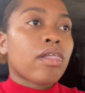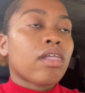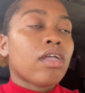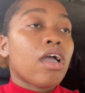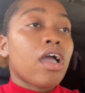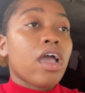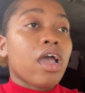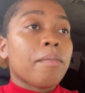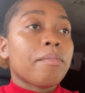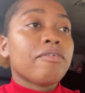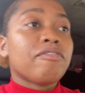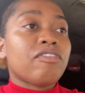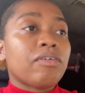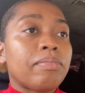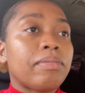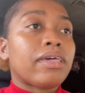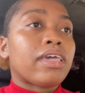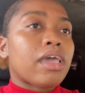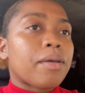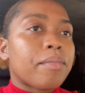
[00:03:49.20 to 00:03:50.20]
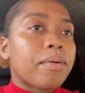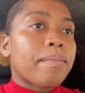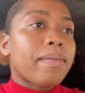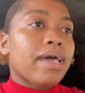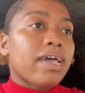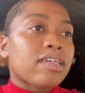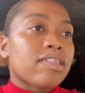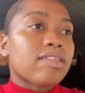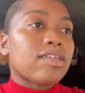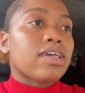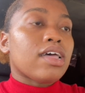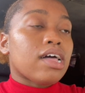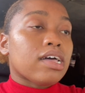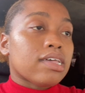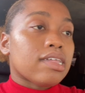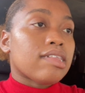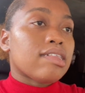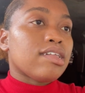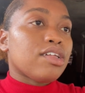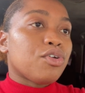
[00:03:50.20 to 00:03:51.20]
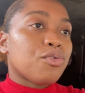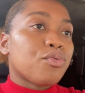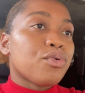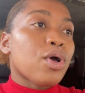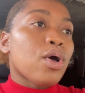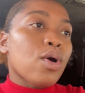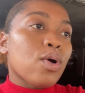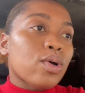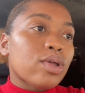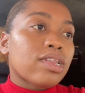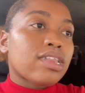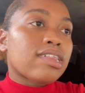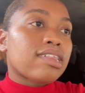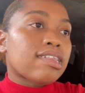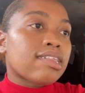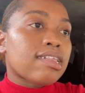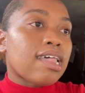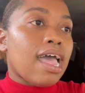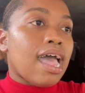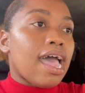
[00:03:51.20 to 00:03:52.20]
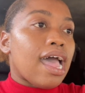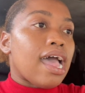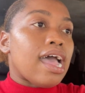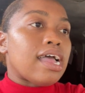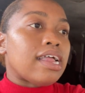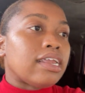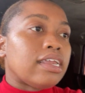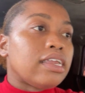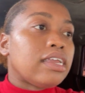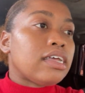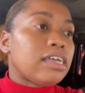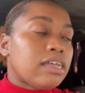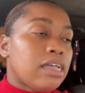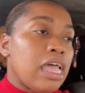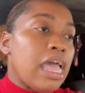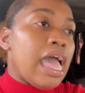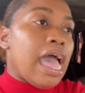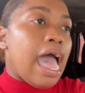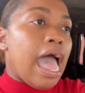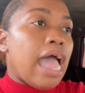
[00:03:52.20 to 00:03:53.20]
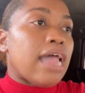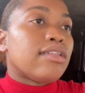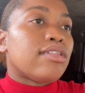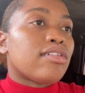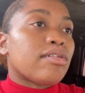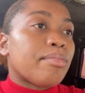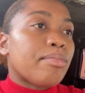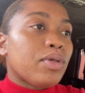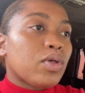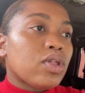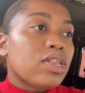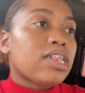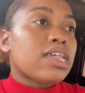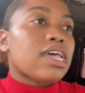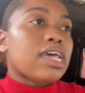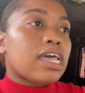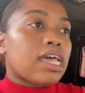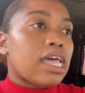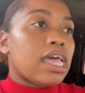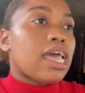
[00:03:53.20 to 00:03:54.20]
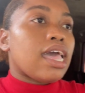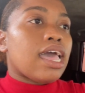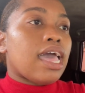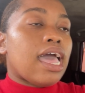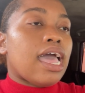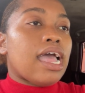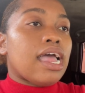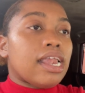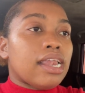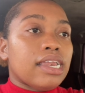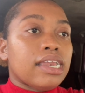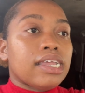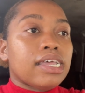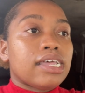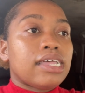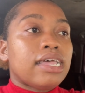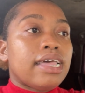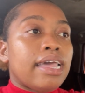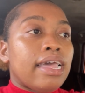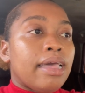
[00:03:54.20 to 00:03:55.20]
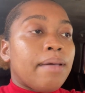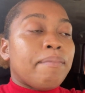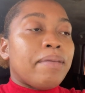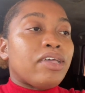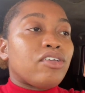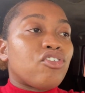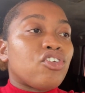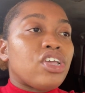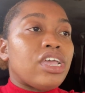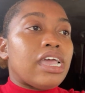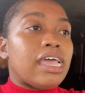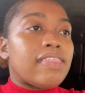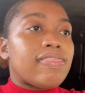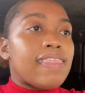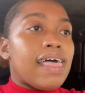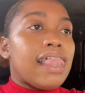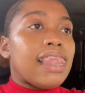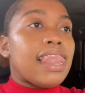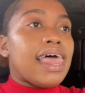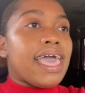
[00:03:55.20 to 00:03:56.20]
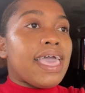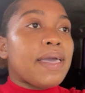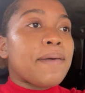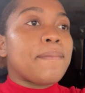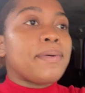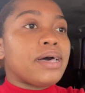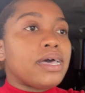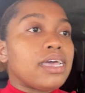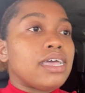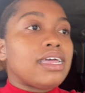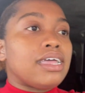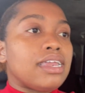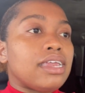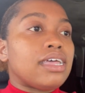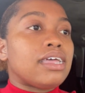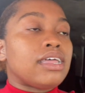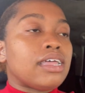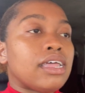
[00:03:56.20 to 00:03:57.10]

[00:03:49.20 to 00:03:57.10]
All right, I'm gonna flip the camera back so y'all can see the roads and add some music. And make sure you hit that like button.